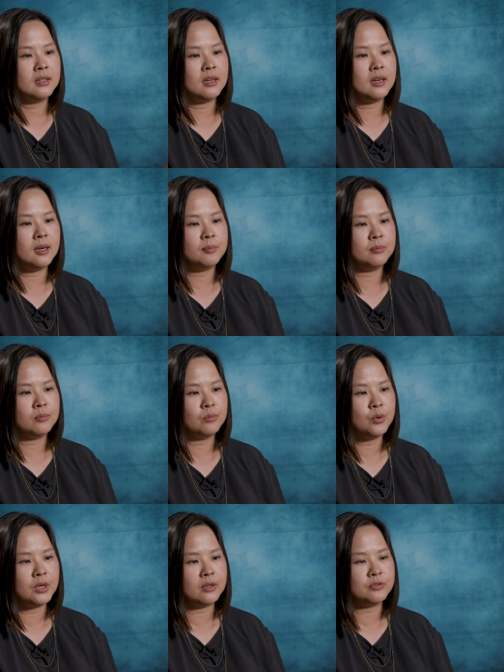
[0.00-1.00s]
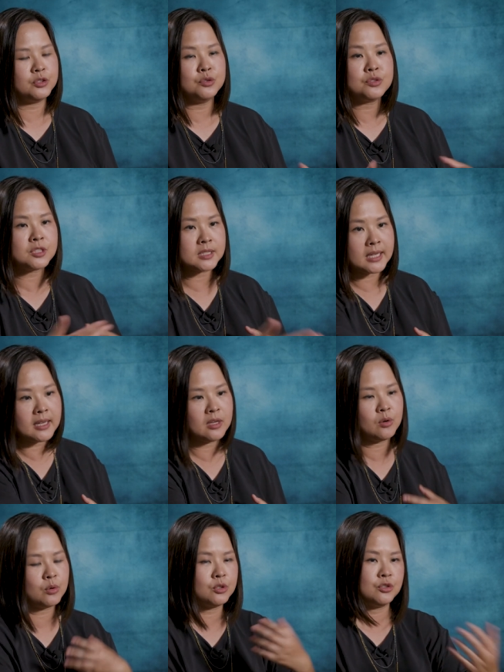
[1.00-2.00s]
um, whatever you
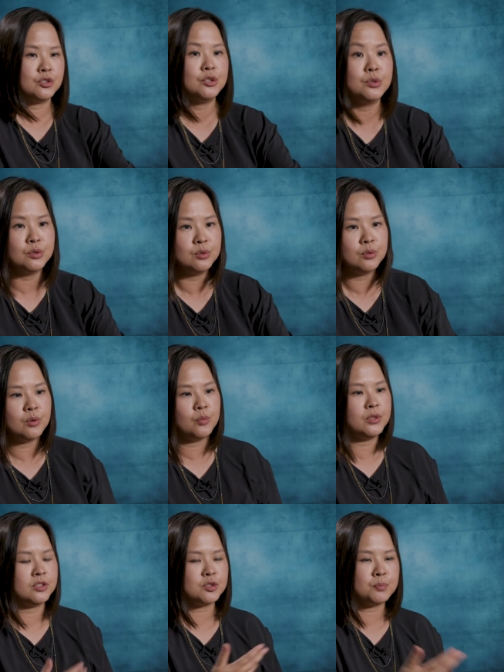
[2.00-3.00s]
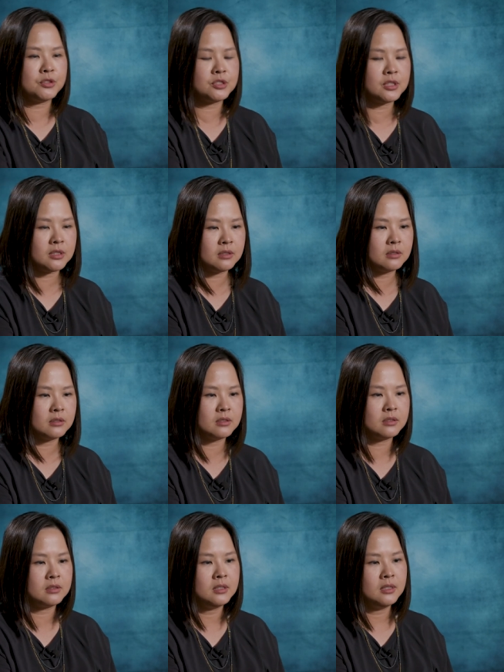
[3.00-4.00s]
say or do with this
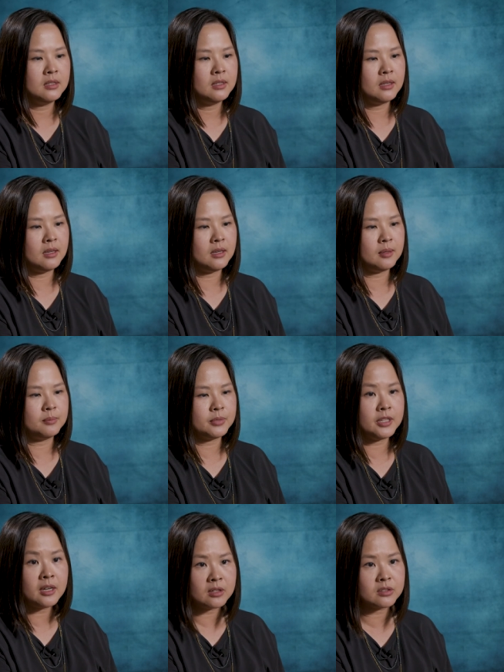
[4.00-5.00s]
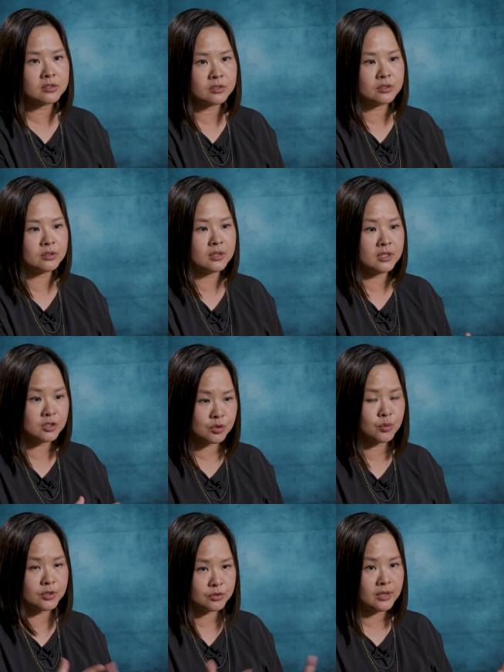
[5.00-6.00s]
particular um, character is
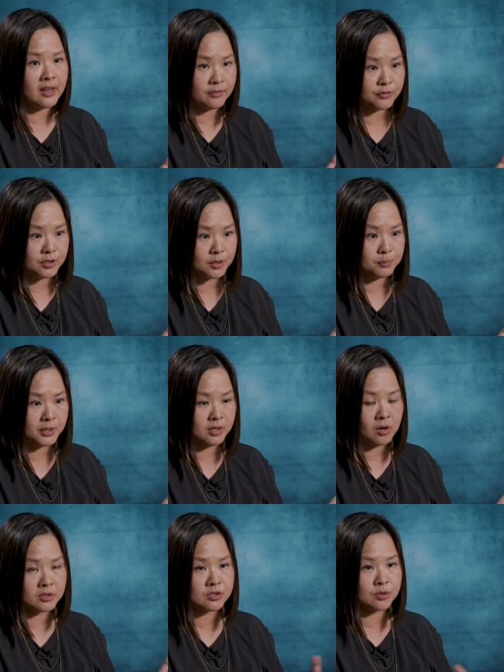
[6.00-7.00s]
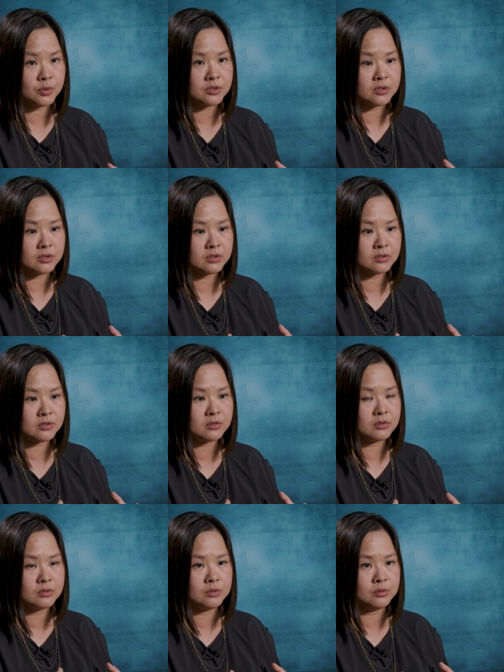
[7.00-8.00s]
going to have very big
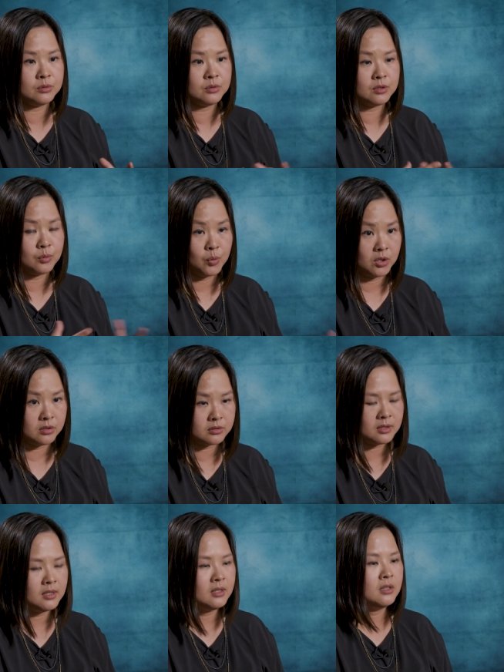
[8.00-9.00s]
consequences to the world.